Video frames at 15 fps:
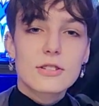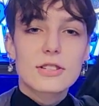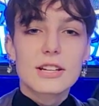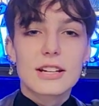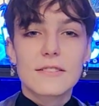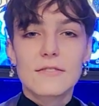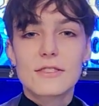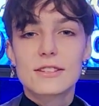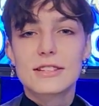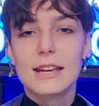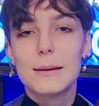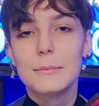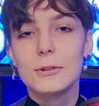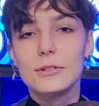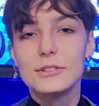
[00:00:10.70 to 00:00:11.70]
sick of the
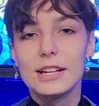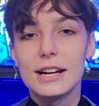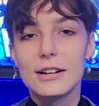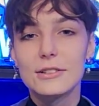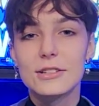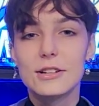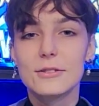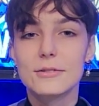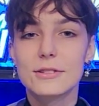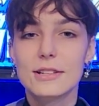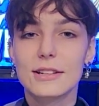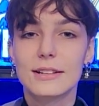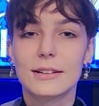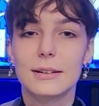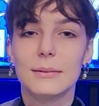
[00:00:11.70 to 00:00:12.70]
same old dial
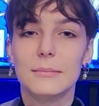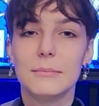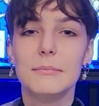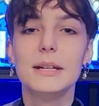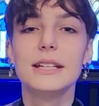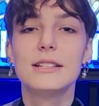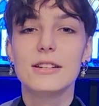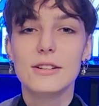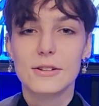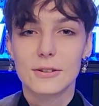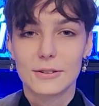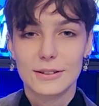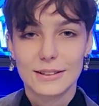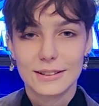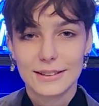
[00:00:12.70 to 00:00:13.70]
tones? Me
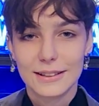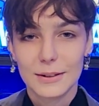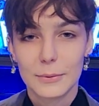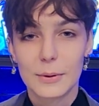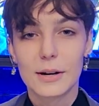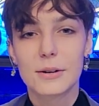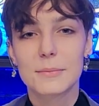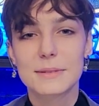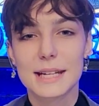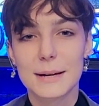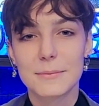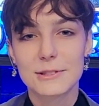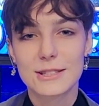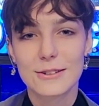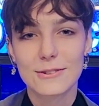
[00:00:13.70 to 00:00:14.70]
too. Welcome to
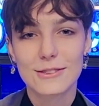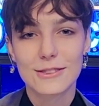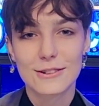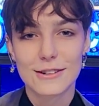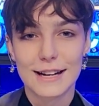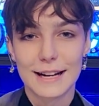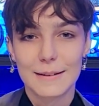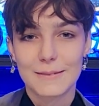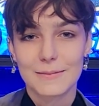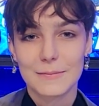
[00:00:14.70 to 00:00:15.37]
episode three.